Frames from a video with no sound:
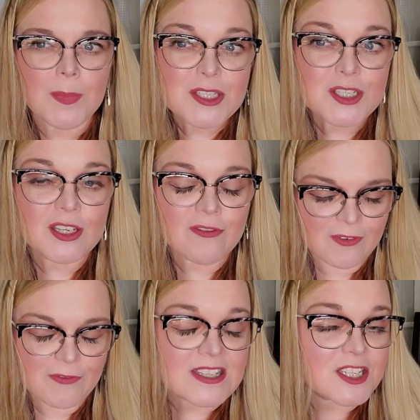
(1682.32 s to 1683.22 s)
a bunch of
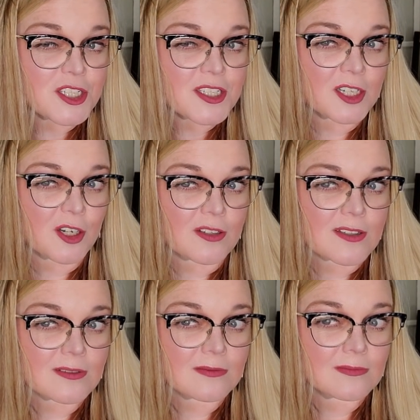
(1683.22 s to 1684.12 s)
vintage
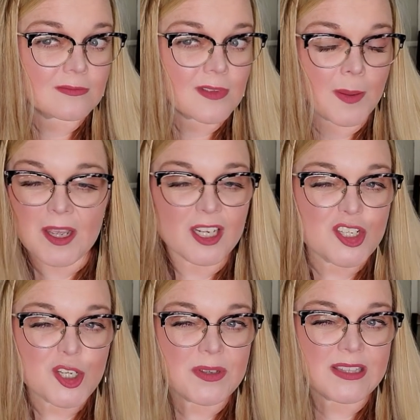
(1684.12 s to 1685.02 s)
stickers. I'm not going to
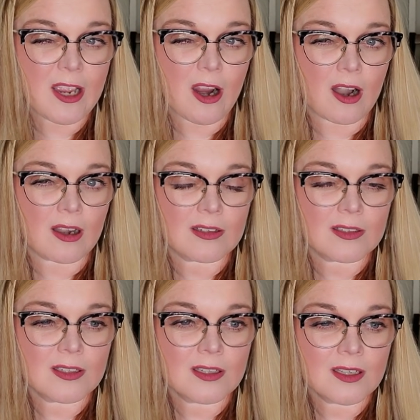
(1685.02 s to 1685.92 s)
show what they are.
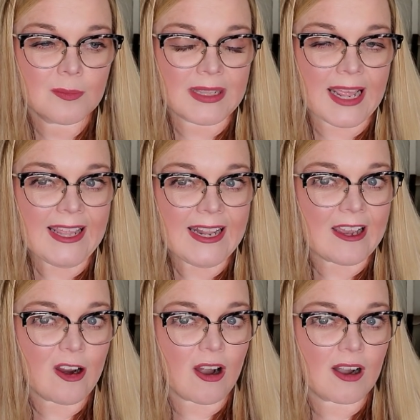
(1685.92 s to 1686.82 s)
But Anna
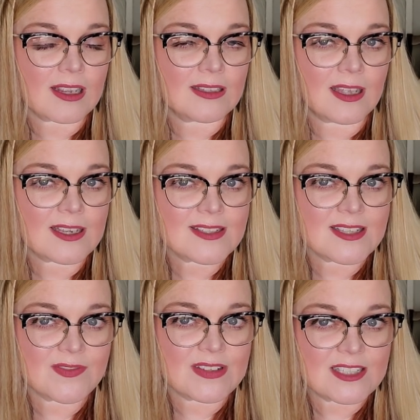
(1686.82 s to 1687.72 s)
Eckhart collects
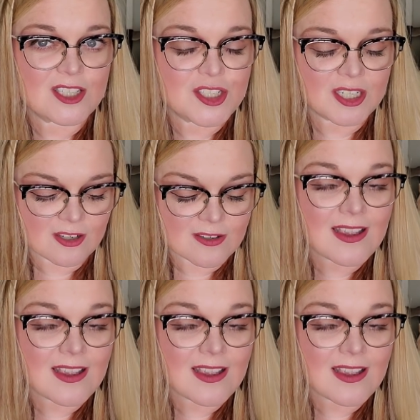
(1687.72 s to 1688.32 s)
these vintage stickers,